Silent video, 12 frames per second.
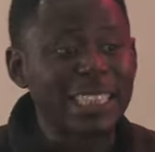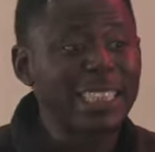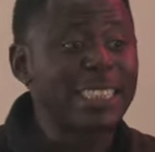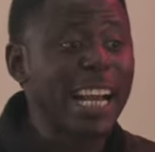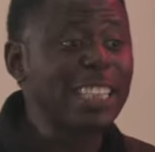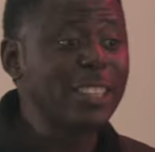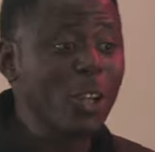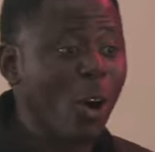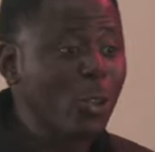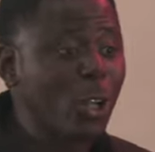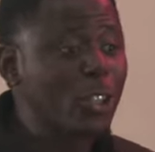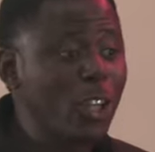That he says
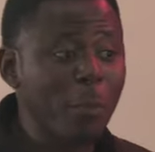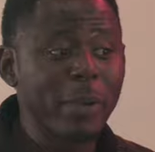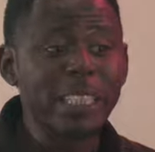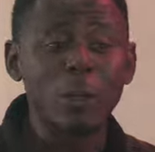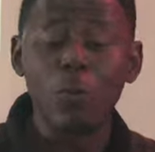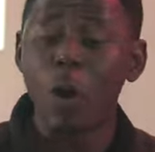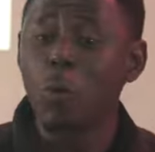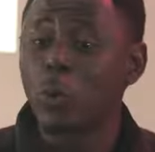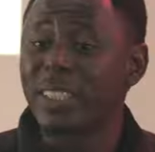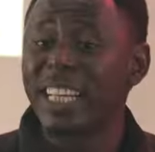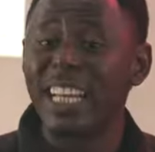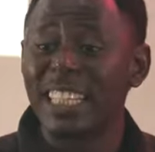no does not mean the one who
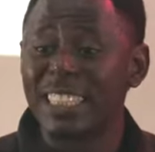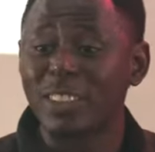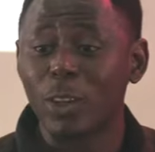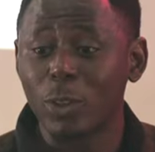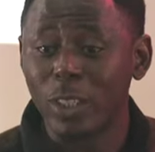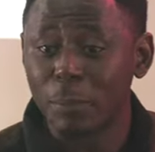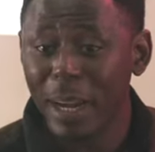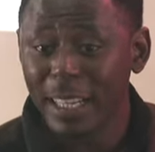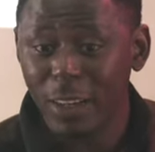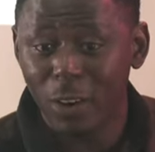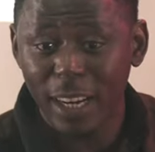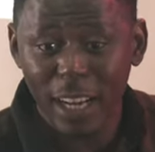will say yes is not on by
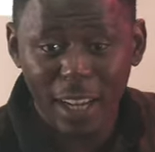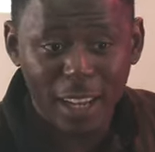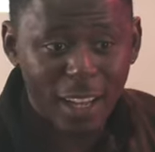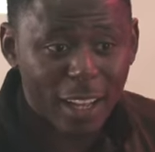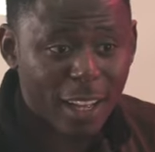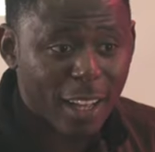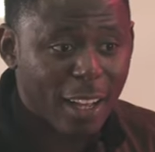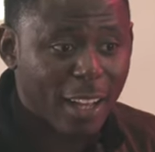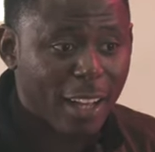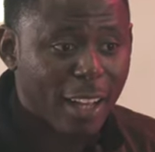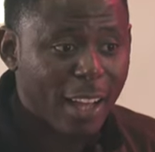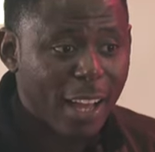the corner.
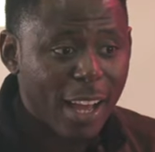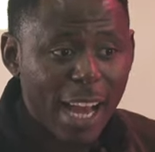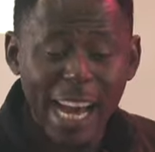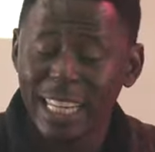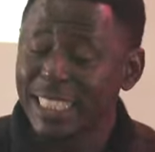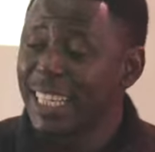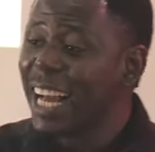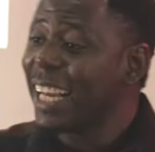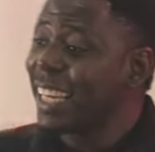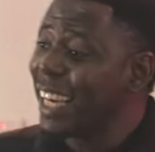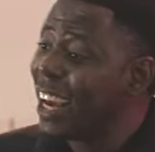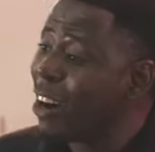And
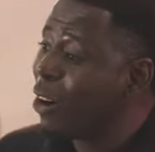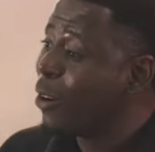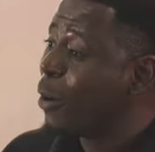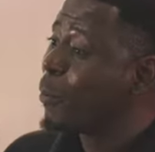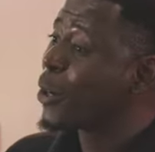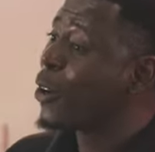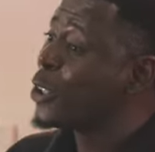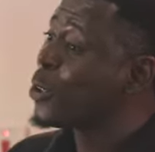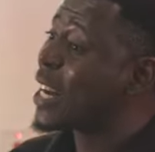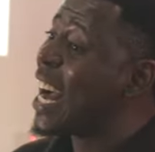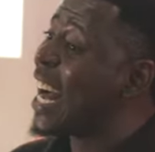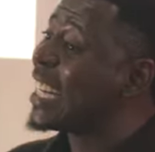dear girl, because
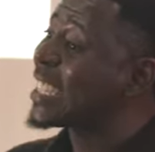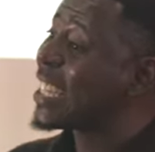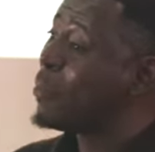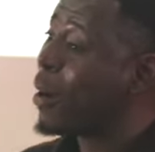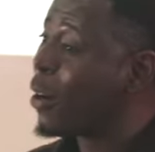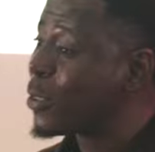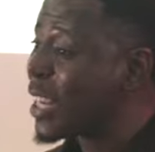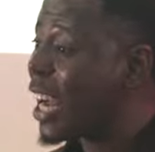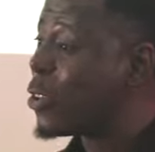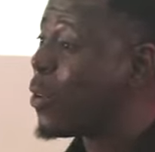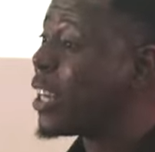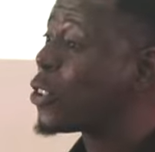you can't ask him out
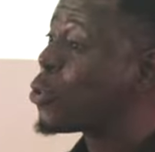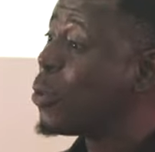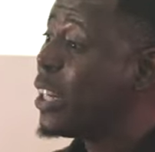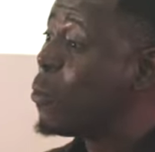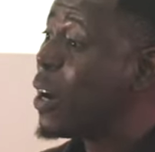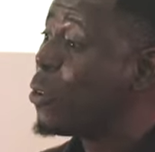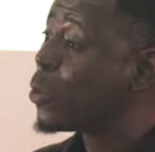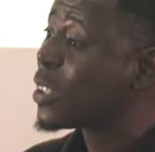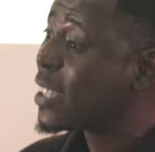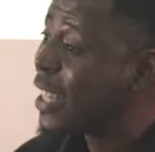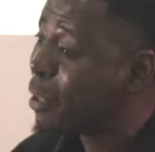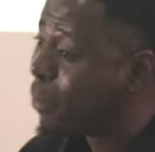and you are drooling when you
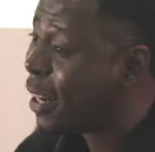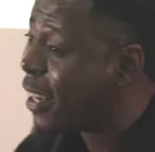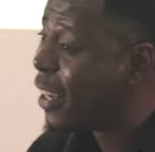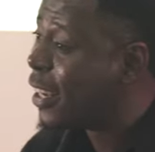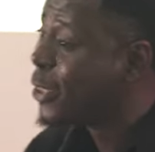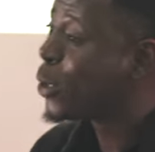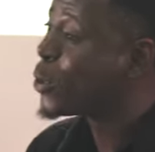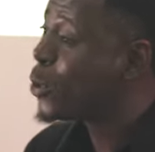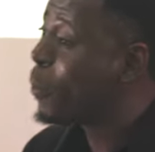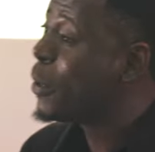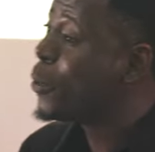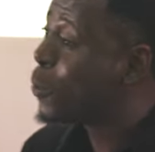see him, does
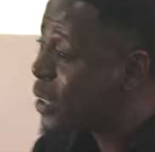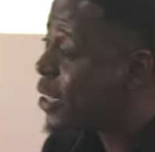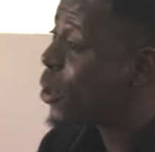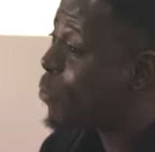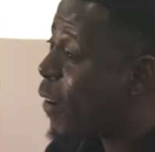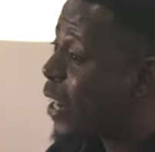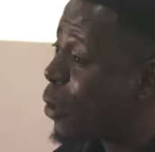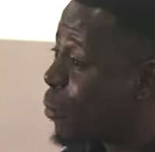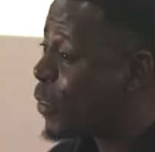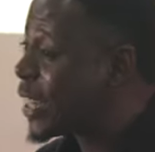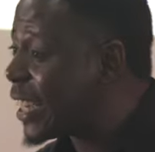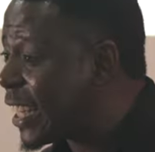not mean you will still not find
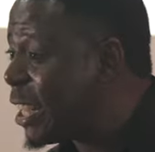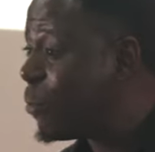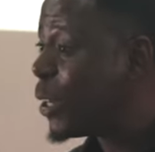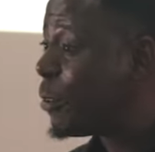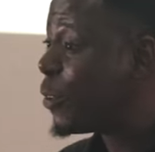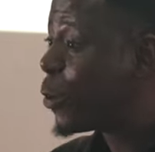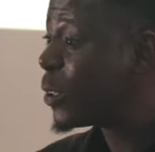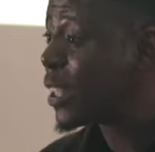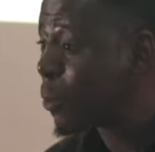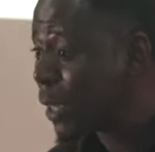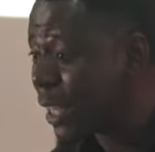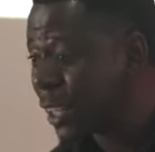love again, even if he
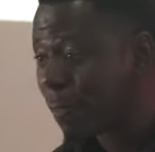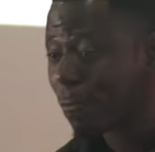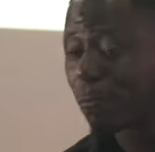goes away.